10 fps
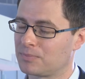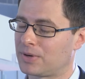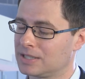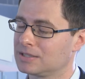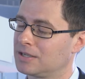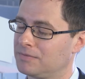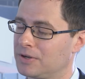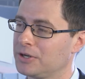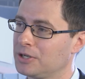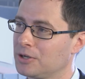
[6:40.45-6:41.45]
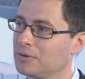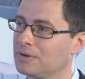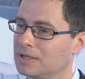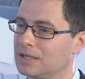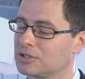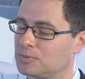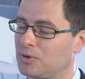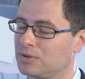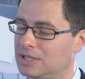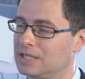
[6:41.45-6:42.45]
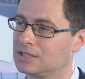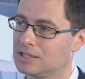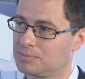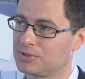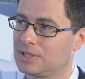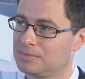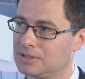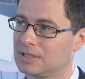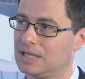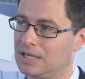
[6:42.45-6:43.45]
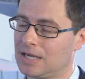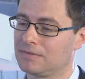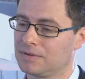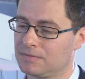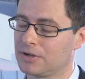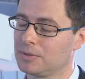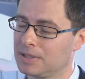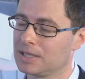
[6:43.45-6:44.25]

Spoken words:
prices are very low, and then small changes in perception can have a very big